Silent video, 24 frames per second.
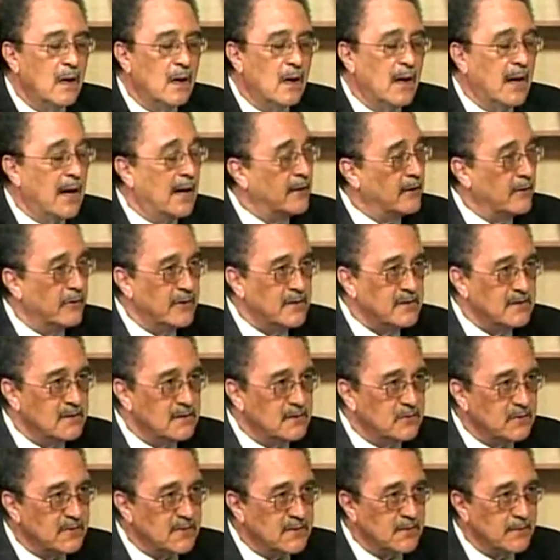And the reasons
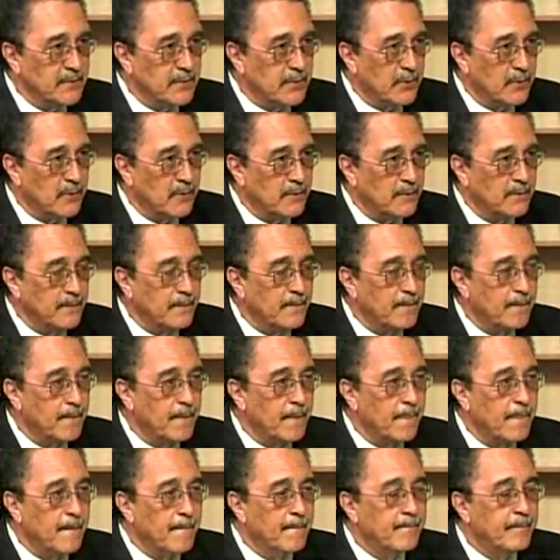were simple.
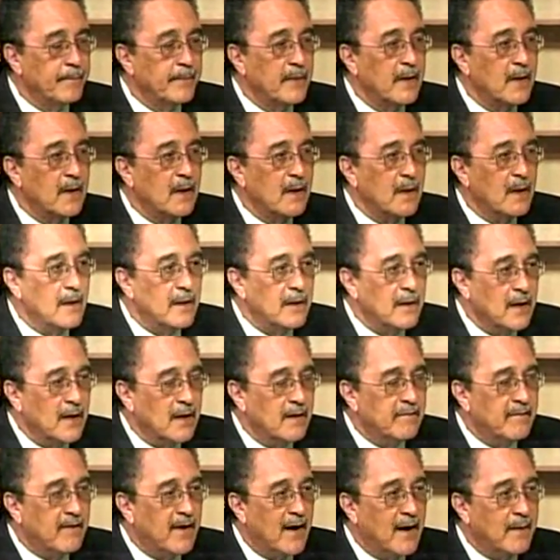The
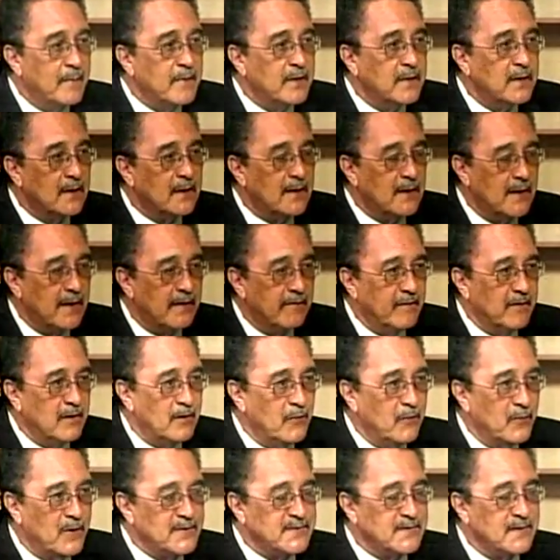environmental levy
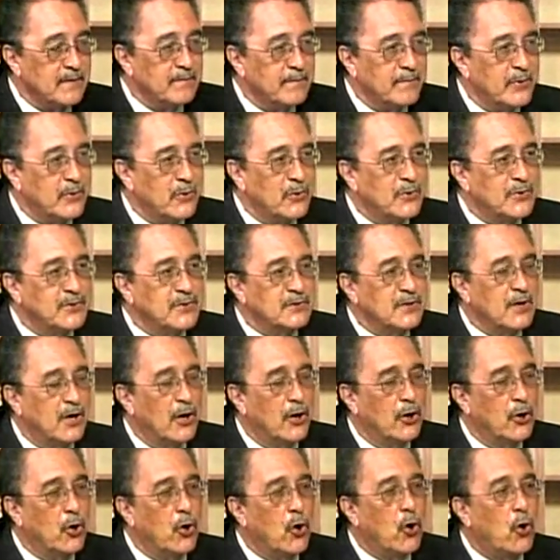was imposed
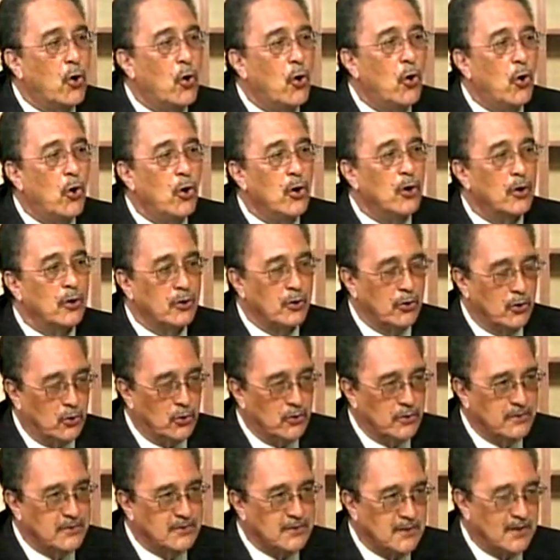on all
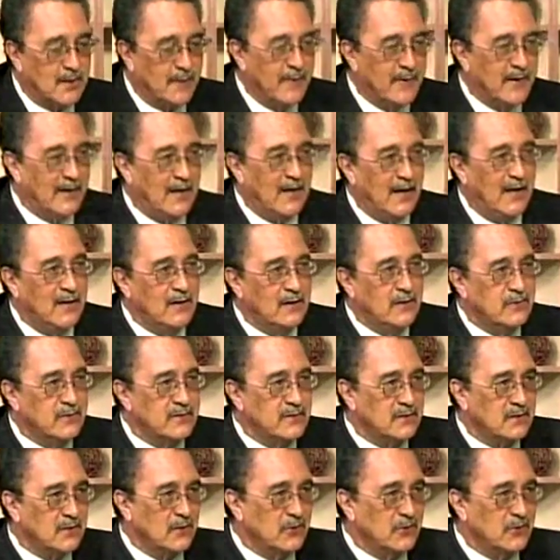goods coming into St.